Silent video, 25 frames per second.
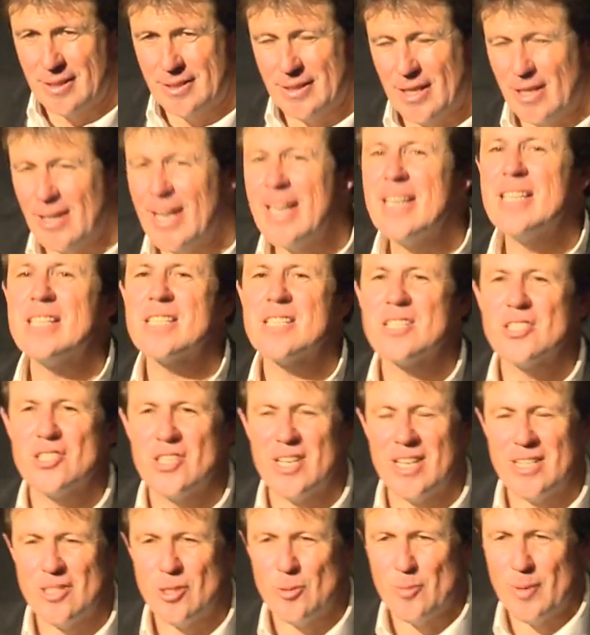Now, ladies and
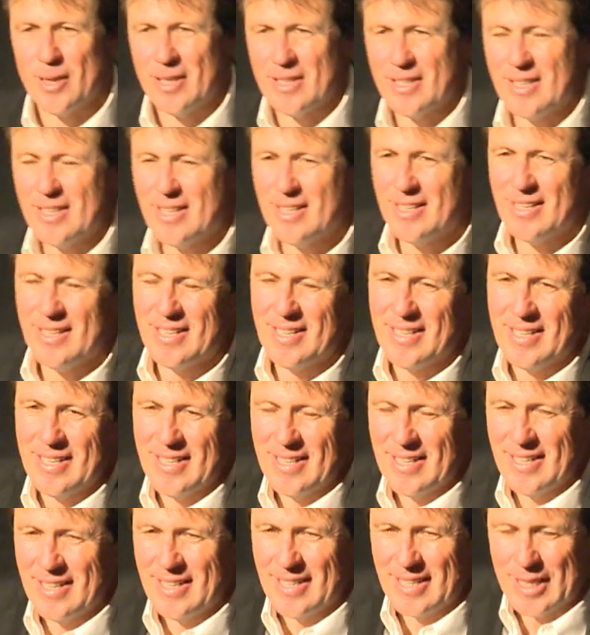gentlemen,
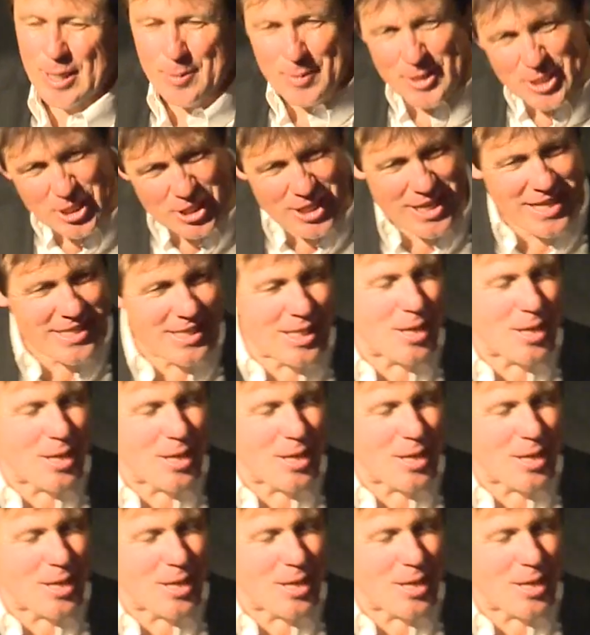let me share